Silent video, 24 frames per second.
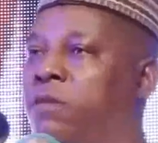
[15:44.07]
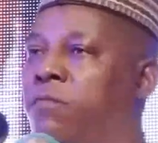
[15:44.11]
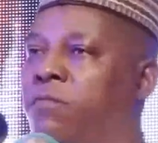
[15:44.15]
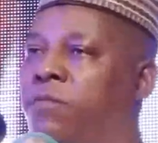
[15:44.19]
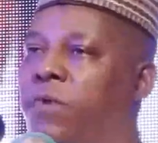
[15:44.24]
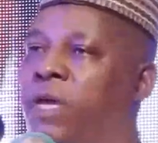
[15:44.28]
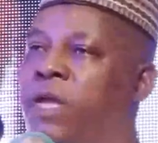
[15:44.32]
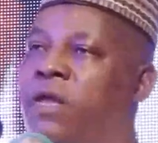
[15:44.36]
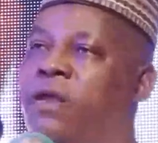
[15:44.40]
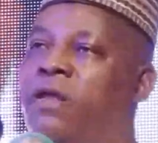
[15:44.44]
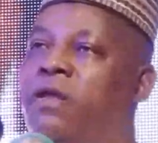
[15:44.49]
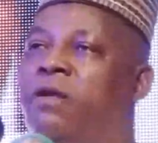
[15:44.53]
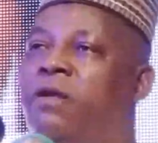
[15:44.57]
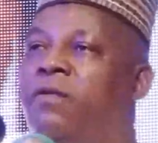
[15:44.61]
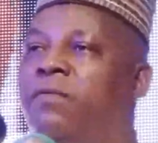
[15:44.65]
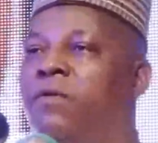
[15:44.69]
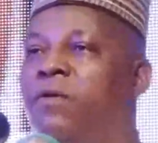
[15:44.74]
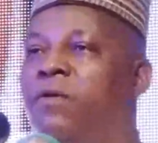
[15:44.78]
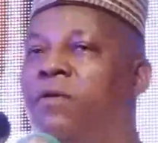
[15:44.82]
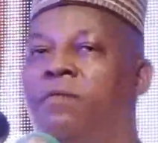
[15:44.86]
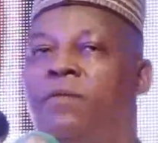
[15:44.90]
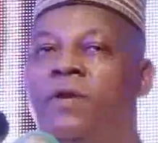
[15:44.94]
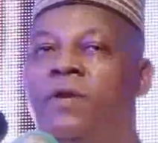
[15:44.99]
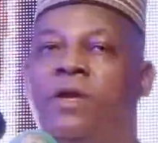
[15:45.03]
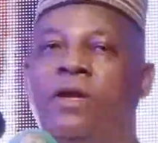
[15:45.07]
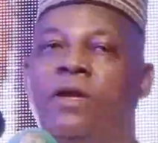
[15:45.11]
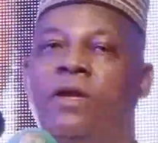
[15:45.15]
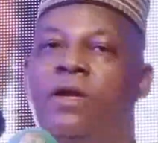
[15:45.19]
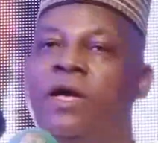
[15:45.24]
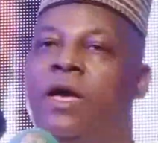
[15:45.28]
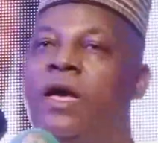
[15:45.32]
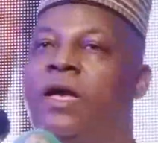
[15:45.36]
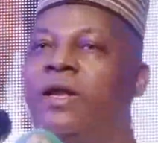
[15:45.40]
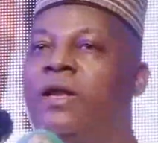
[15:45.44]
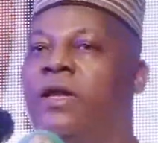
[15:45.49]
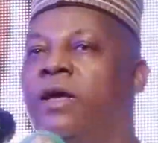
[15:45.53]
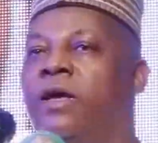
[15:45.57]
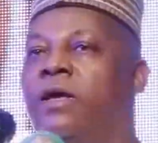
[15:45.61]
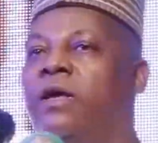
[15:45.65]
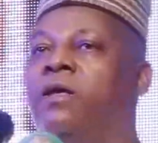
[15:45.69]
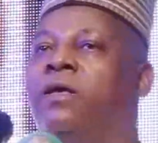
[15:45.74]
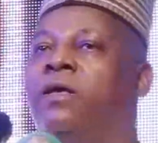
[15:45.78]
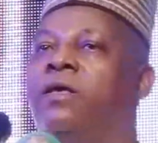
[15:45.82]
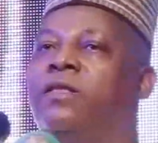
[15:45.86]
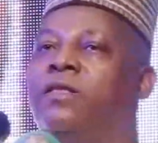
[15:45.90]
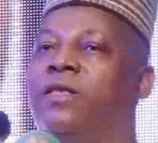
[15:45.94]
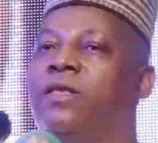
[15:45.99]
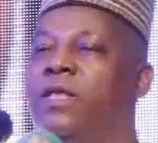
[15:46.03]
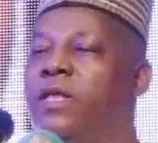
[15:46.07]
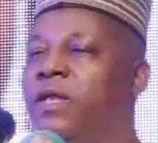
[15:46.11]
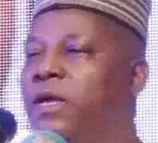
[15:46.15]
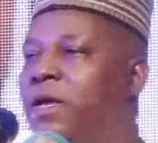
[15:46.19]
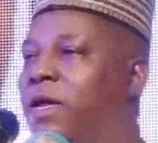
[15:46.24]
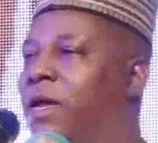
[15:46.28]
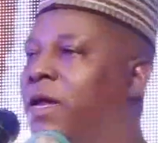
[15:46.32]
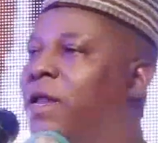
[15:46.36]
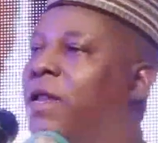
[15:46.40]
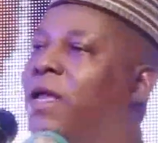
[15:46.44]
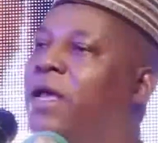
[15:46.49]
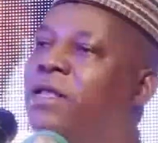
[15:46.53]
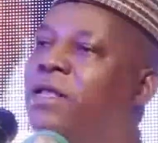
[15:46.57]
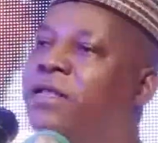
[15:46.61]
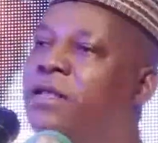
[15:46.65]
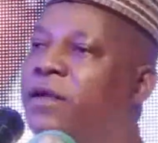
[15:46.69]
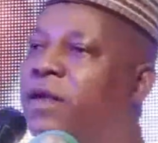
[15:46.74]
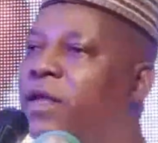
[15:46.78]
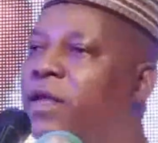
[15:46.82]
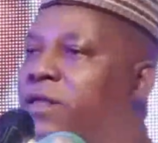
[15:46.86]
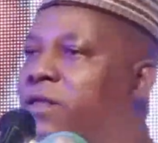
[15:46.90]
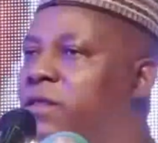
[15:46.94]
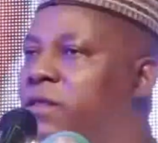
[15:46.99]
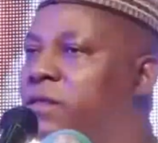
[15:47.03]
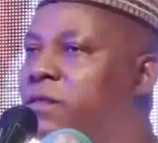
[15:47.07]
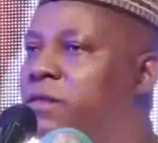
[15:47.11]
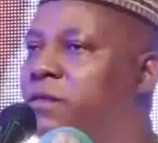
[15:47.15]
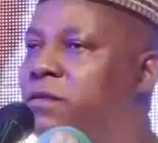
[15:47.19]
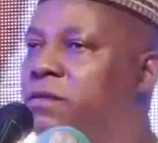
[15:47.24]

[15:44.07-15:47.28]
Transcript: Benin Republic, Ghana, Senegal, and the rest.